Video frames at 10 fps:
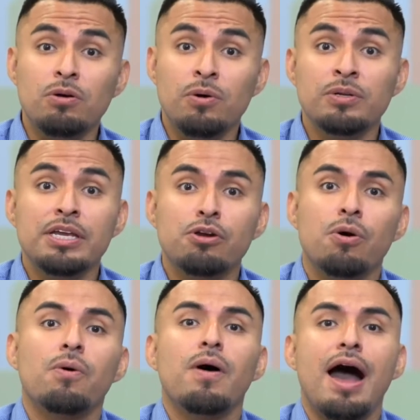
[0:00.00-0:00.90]
only
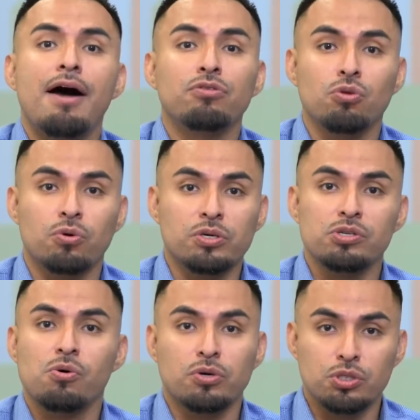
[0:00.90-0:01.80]
go outdoors
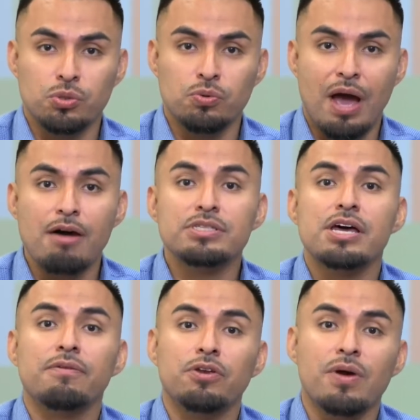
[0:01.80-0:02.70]
or to
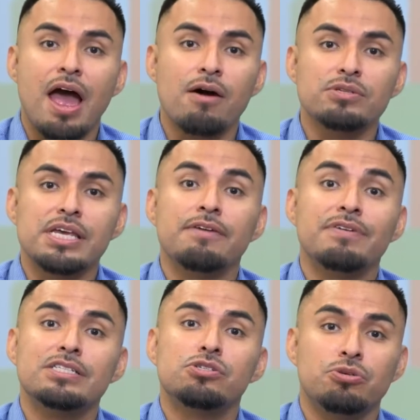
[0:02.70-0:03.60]
outside of your house
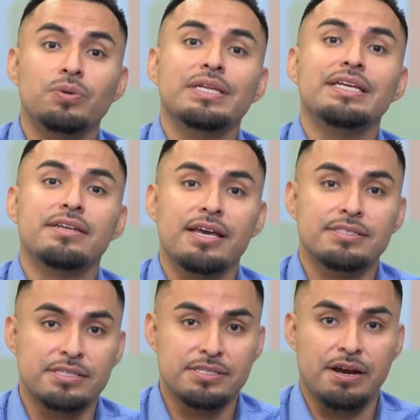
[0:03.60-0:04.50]
if it's truly
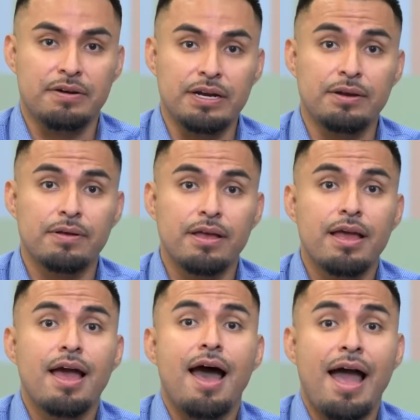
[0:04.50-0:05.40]
necessary.
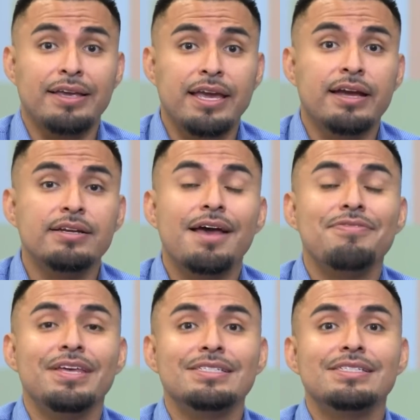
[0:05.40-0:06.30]
Again,
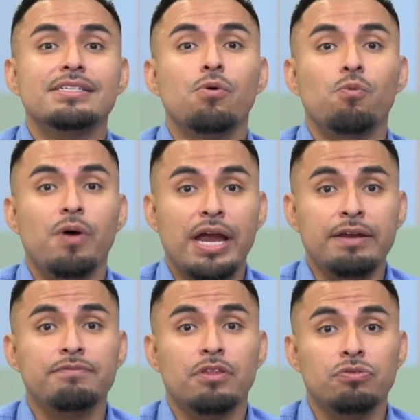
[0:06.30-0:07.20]
this
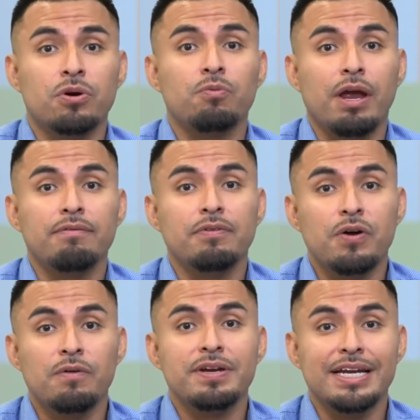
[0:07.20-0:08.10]
wave, the third wave of
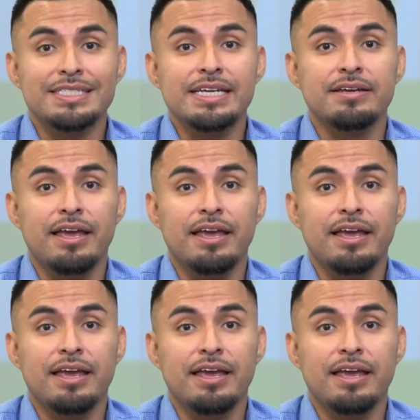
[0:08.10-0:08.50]
COVID-19